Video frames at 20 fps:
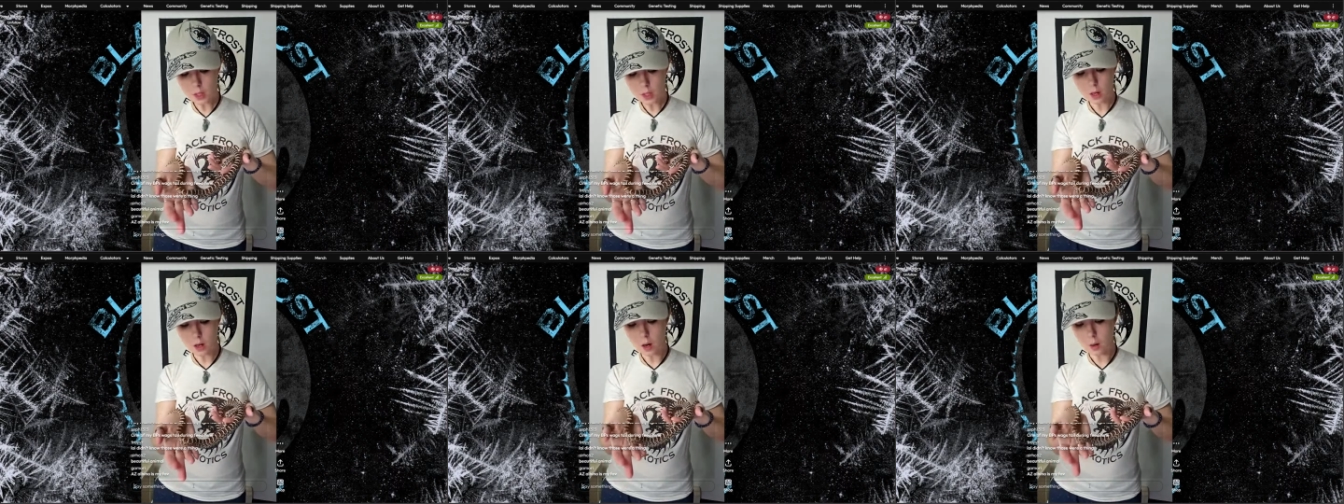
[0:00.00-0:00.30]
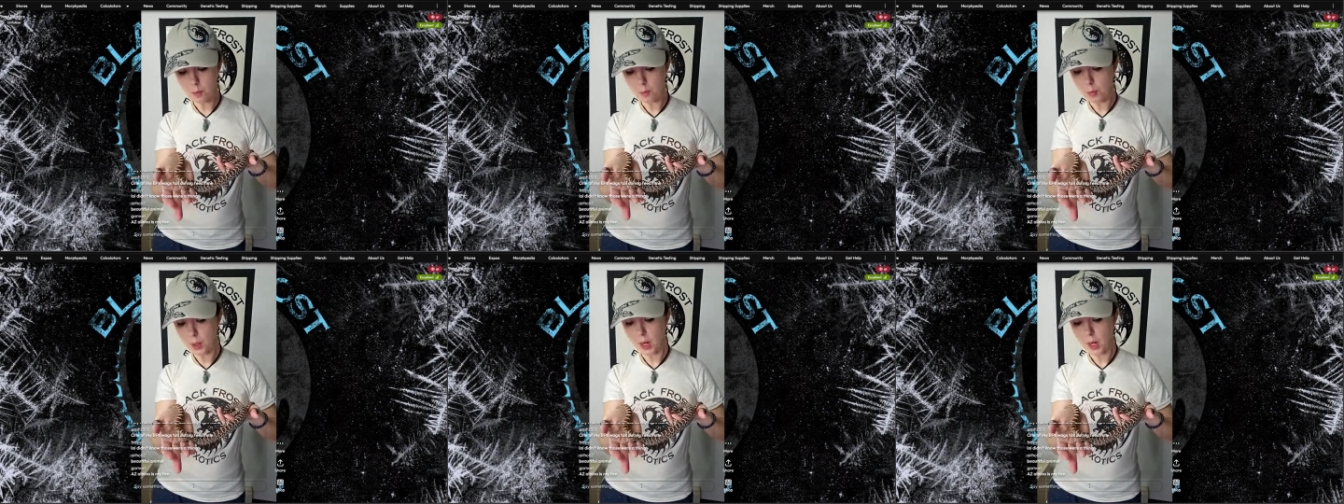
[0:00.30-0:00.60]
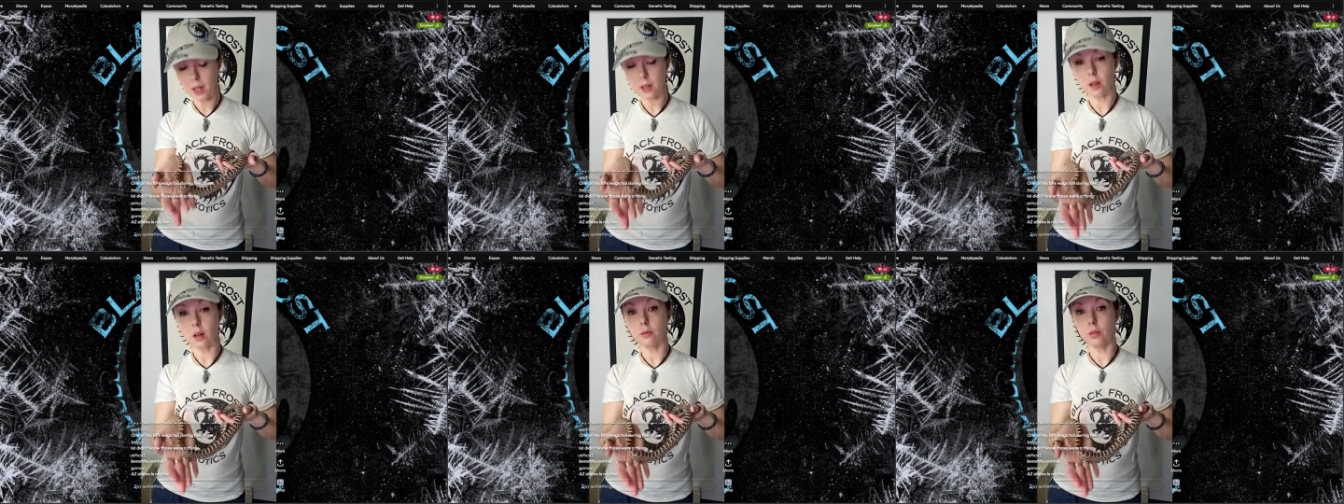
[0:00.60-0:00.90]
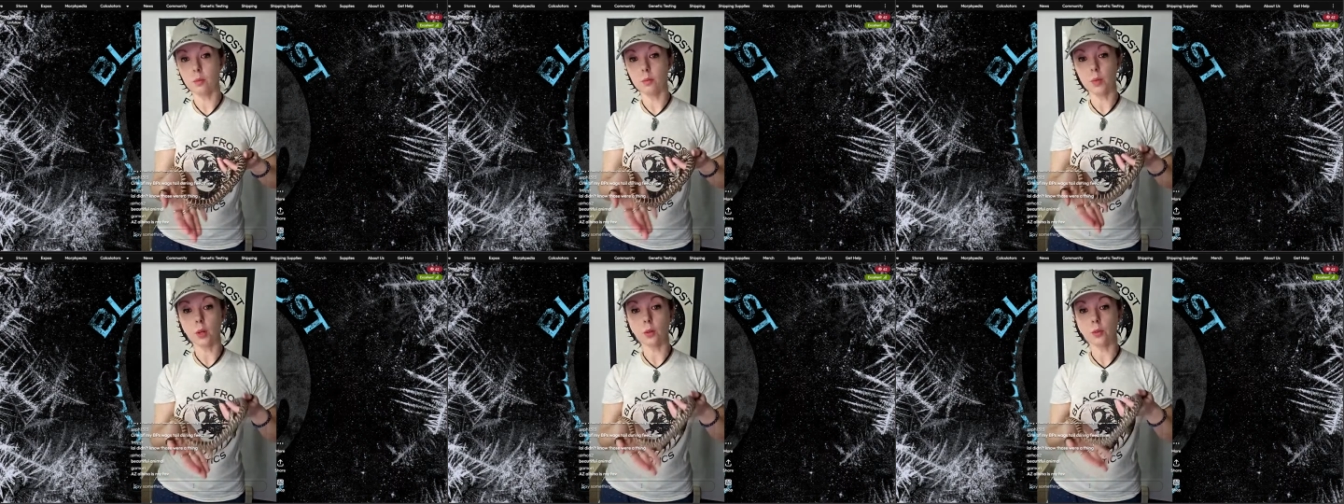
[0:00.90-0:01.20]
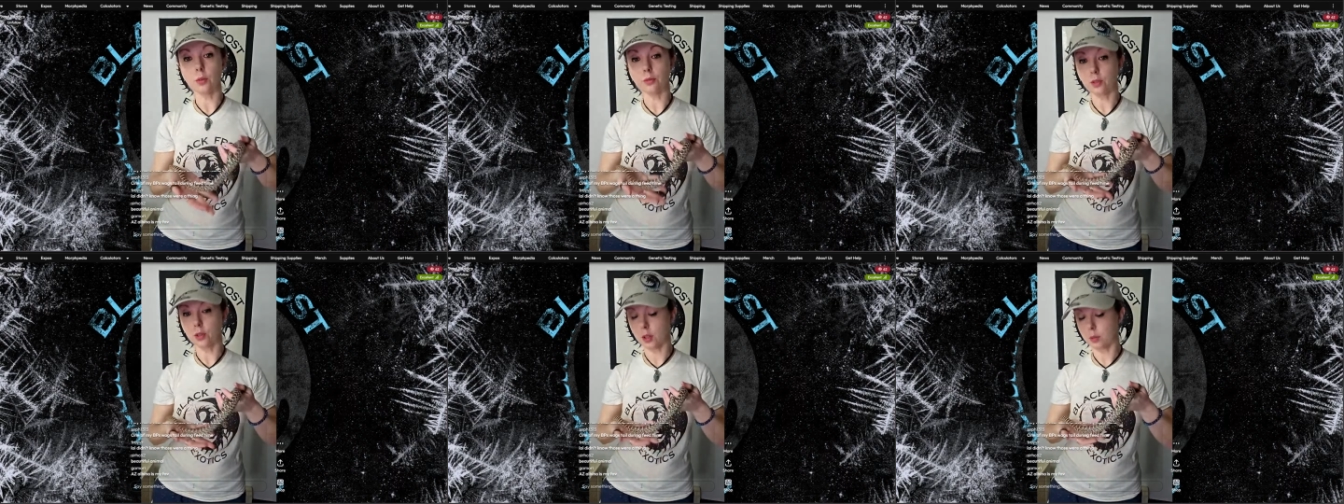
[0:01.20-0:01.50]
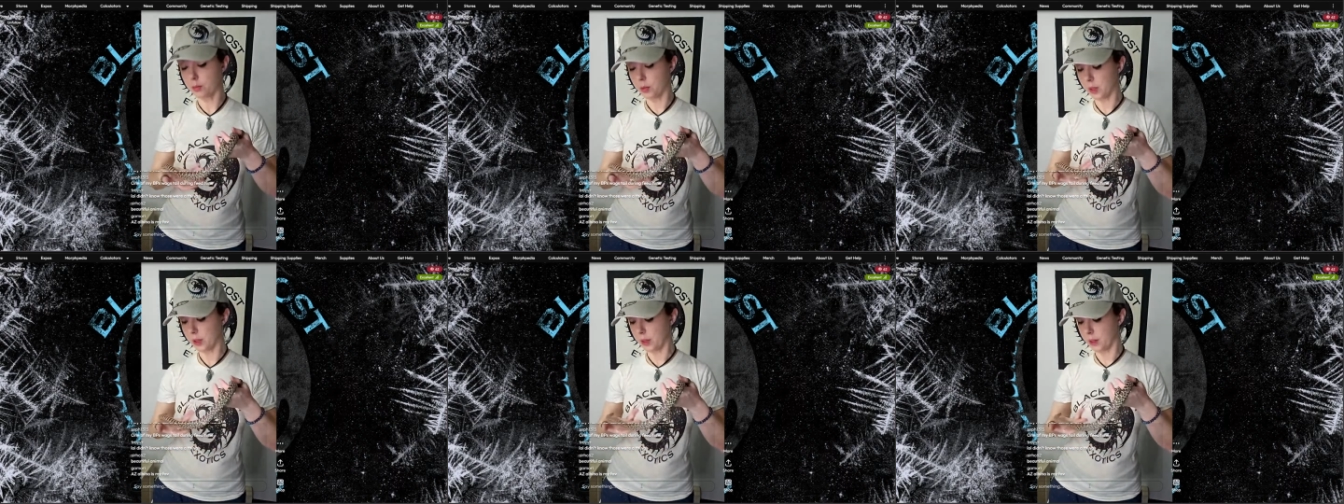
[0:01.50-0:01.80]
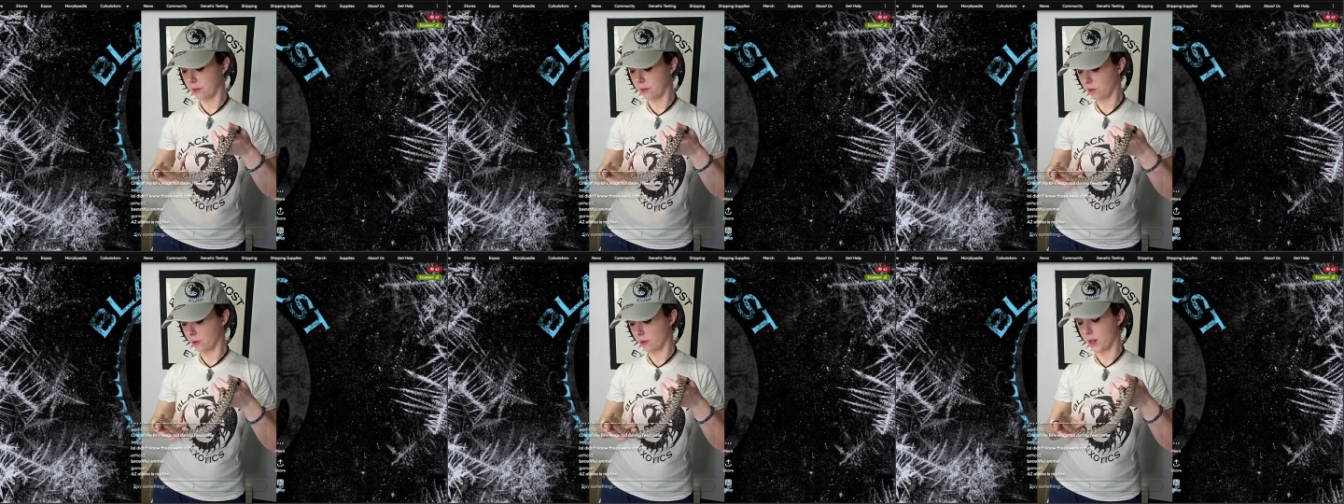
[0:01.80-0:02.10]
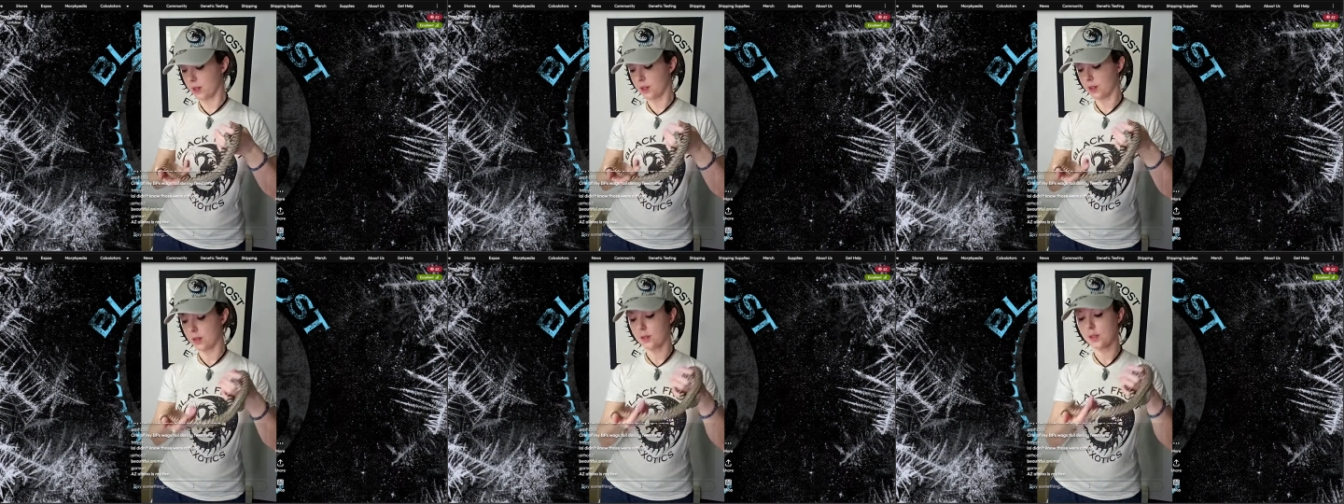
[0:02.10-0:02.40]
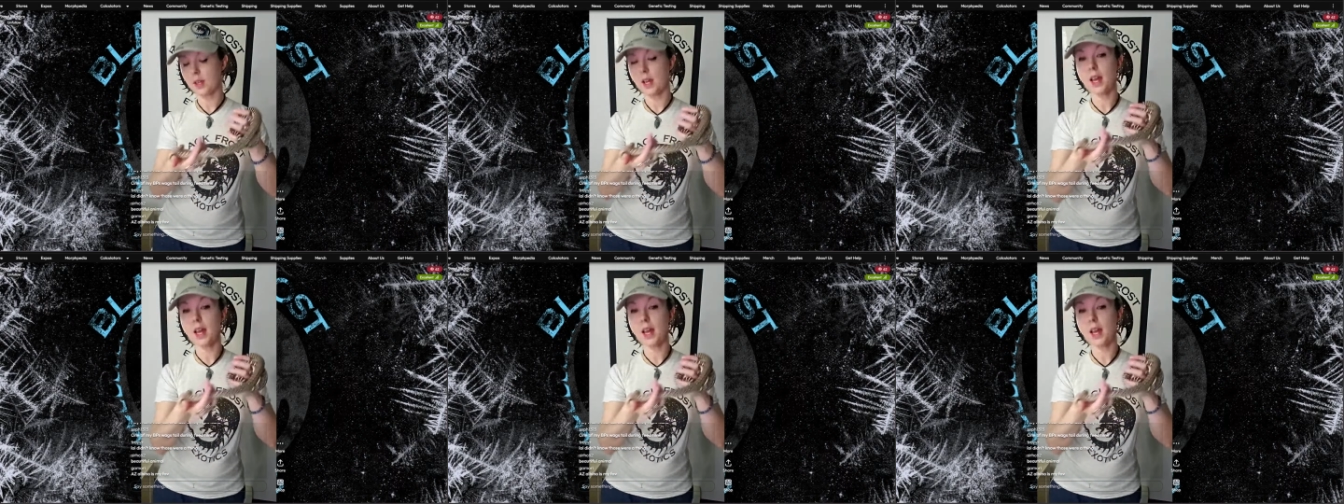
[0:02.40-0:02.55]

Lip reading: But I love them both for completely different reasons.